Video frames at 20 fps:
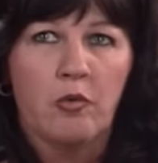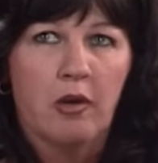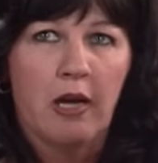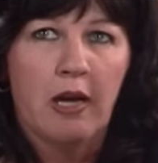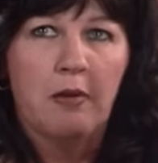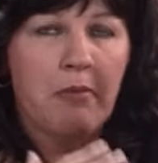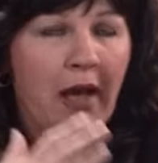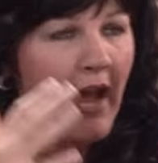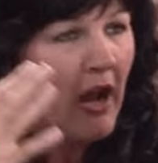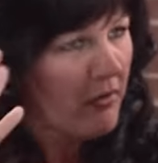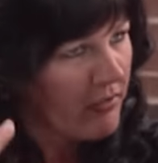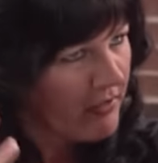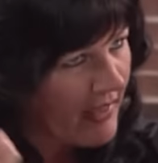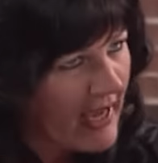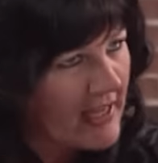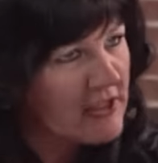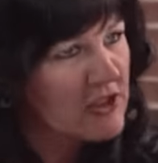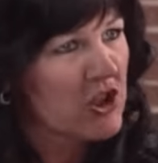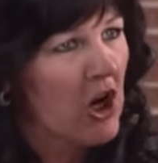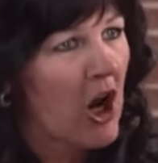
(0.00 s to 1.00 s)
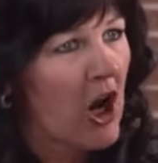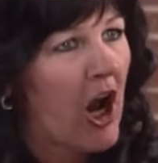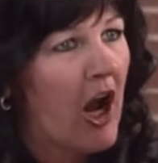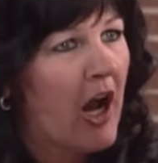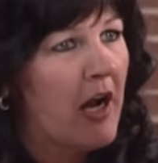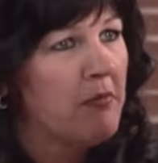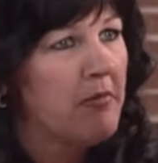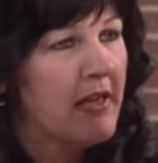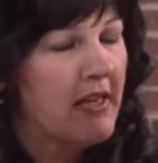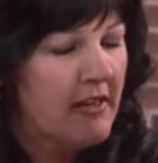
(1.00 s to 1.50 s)
about that
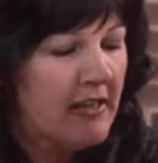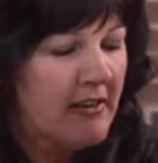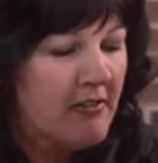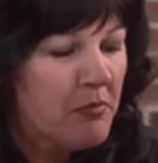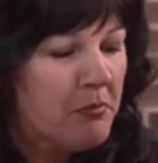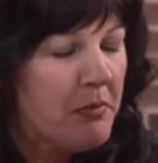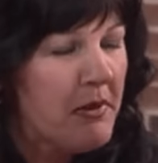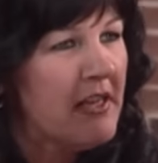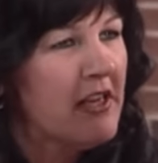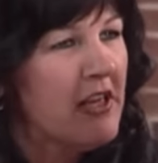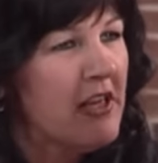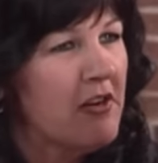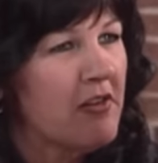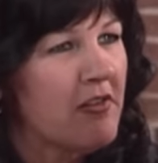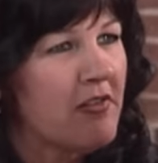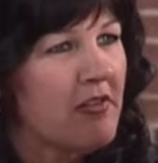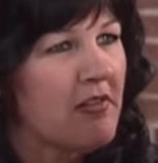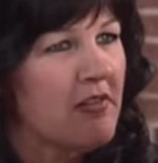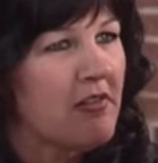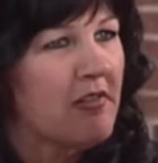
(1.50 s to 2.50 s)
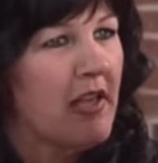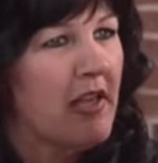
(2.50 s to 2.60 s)
job, and he's been here since